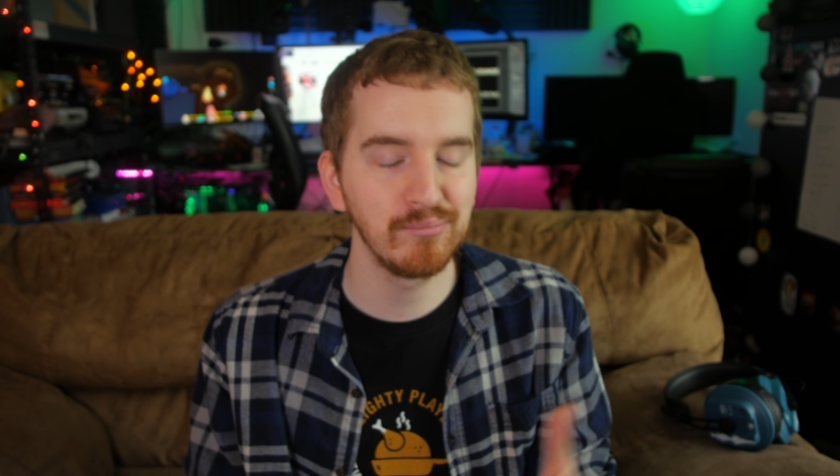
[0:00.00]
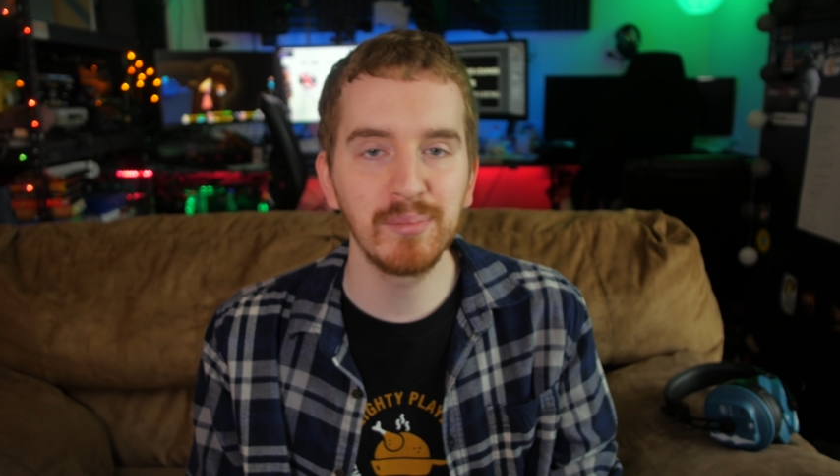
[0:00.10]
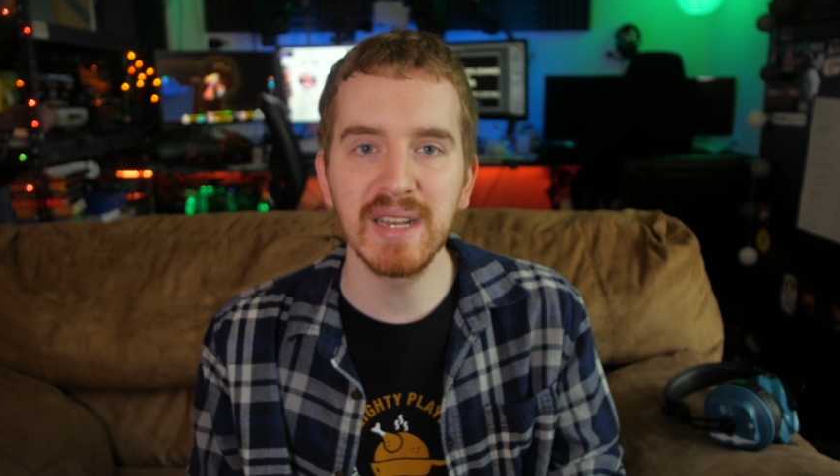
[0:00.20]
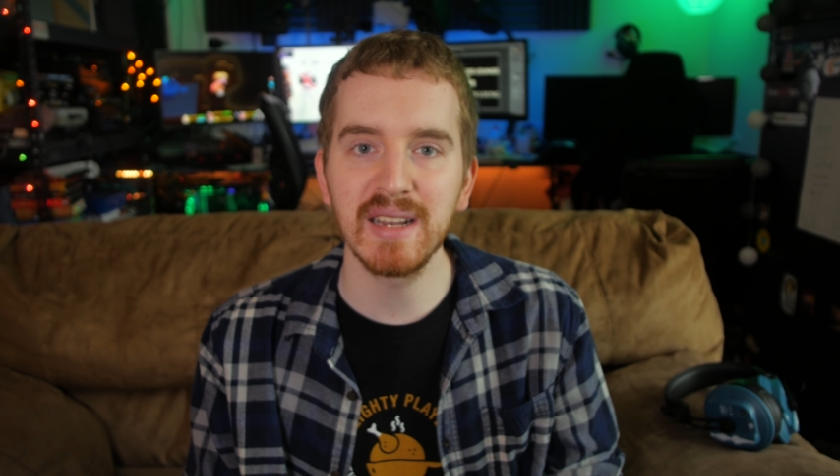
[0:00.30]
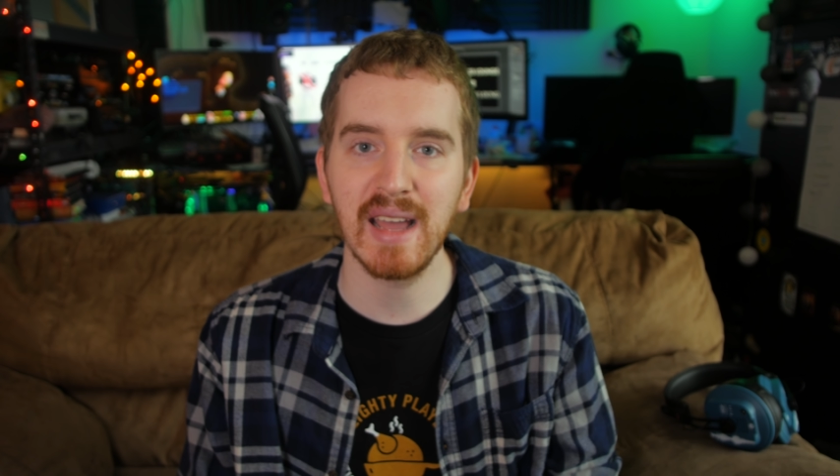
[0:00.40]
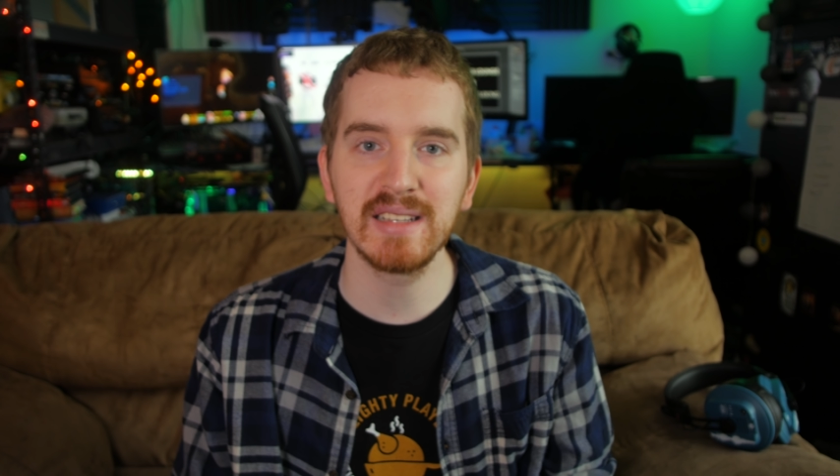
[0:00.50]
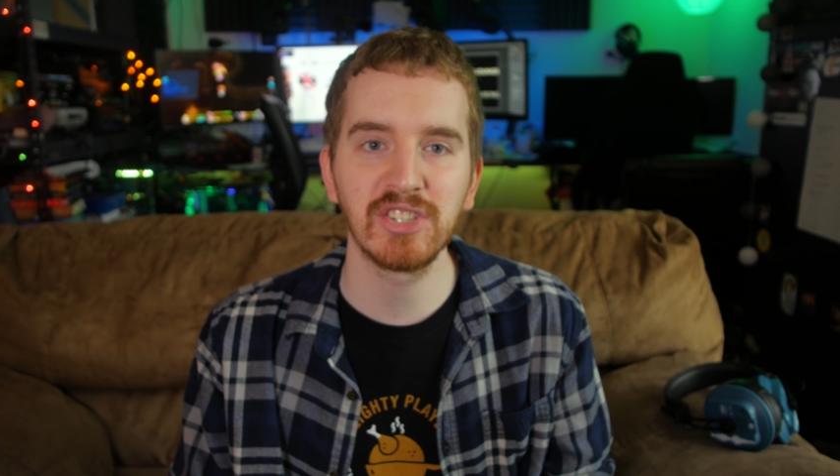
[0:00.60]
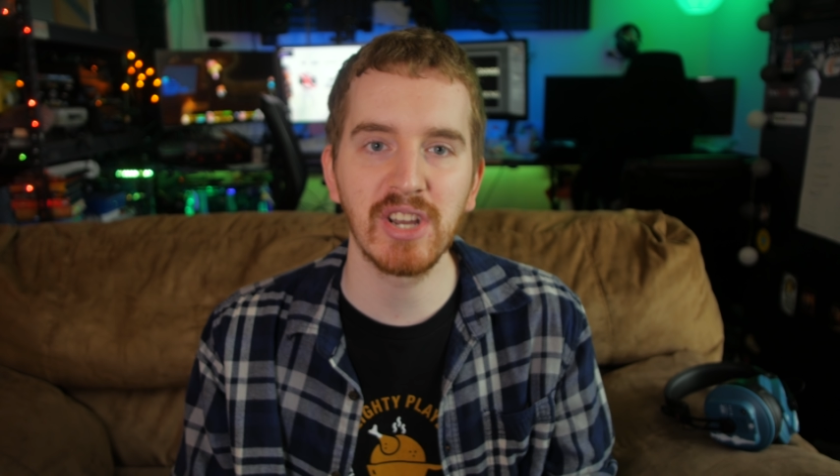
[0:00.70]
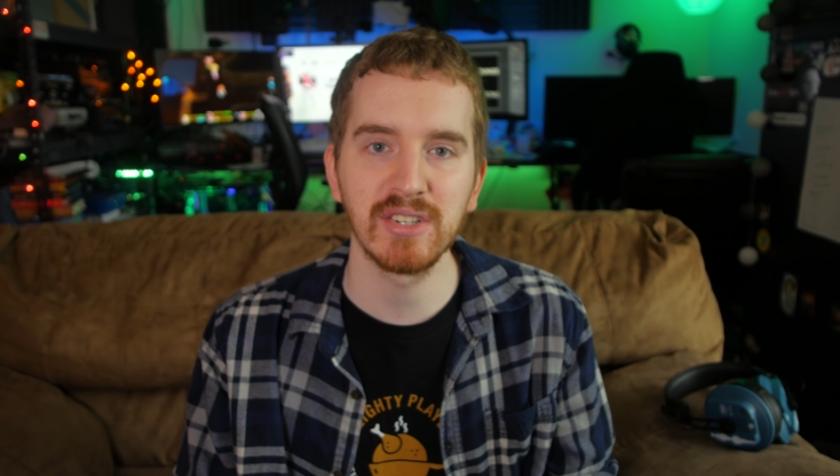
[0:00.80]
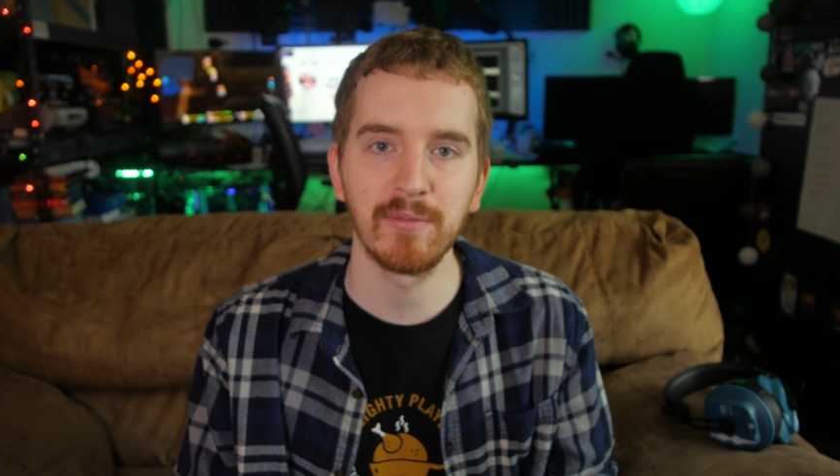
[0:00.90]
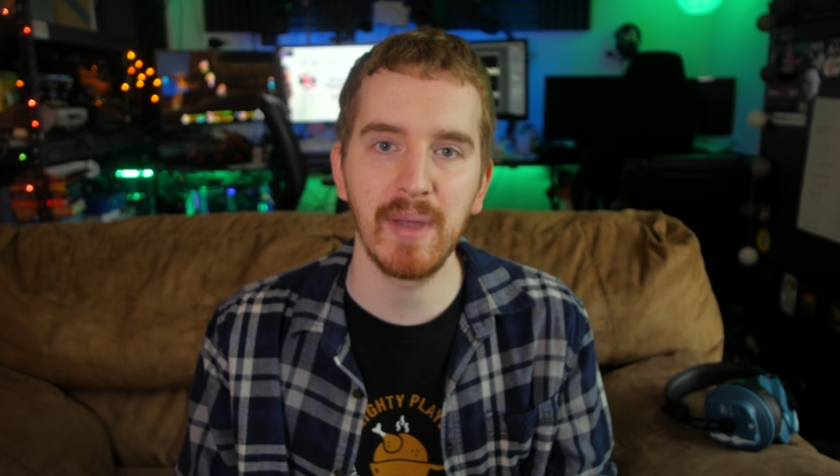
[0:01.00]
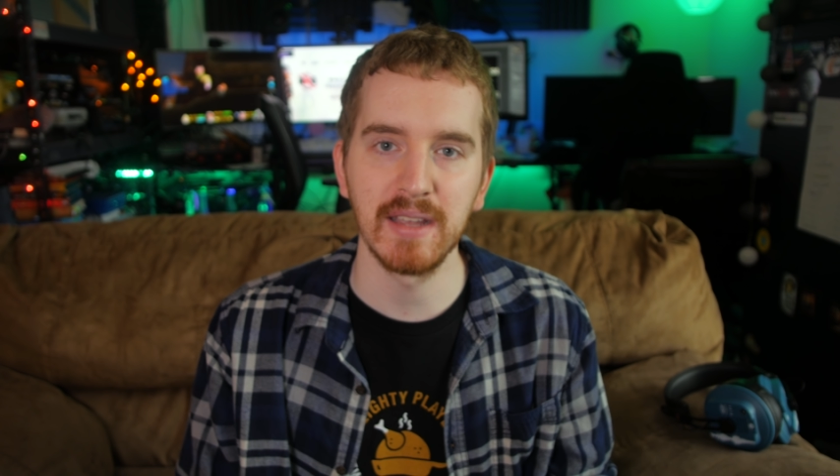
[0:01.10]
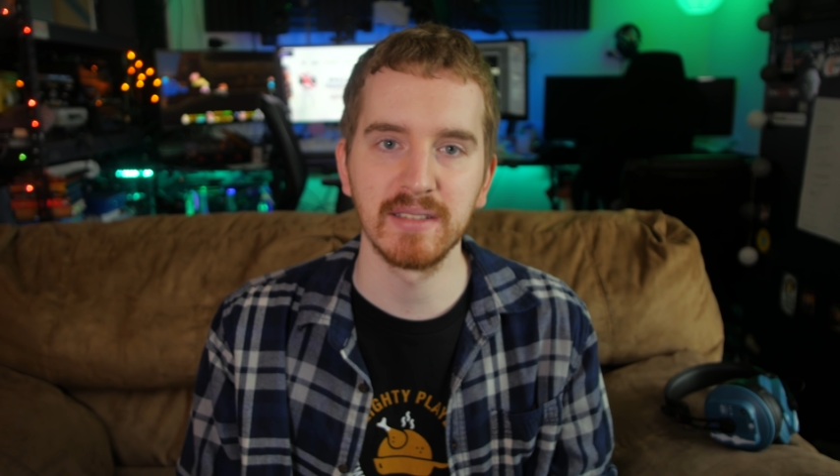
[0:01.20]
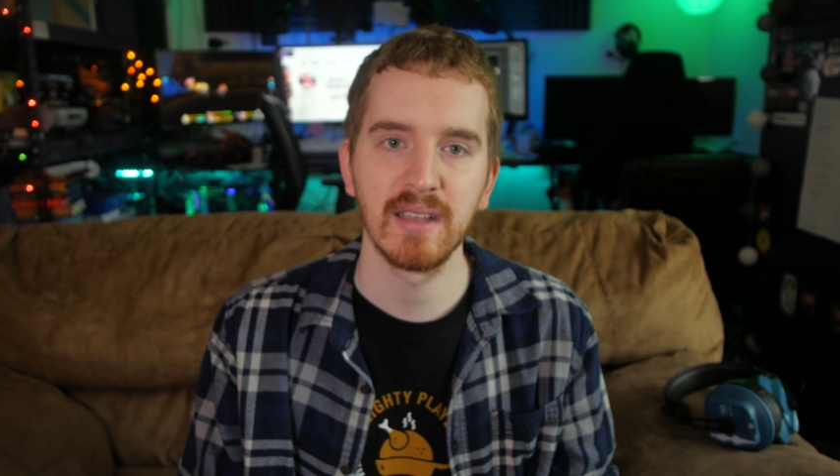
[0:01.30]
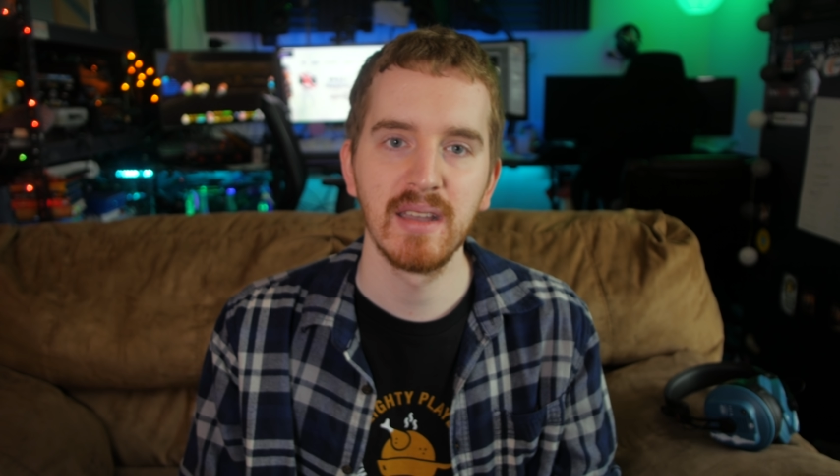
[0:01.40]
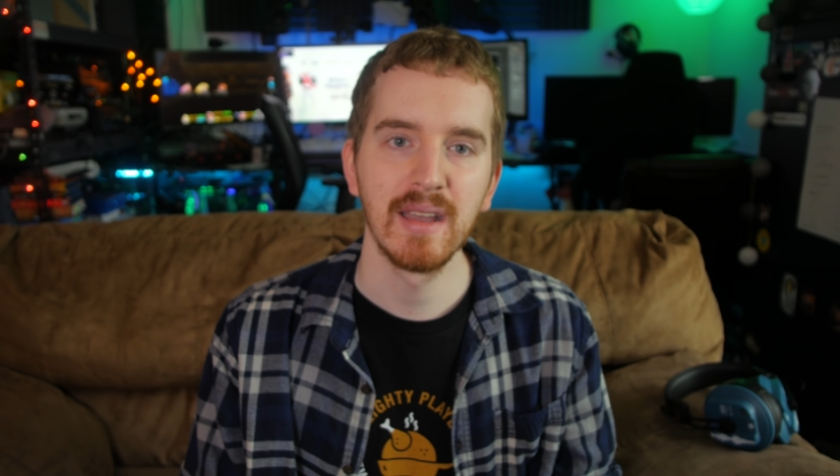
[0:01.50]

been a nice change of pace.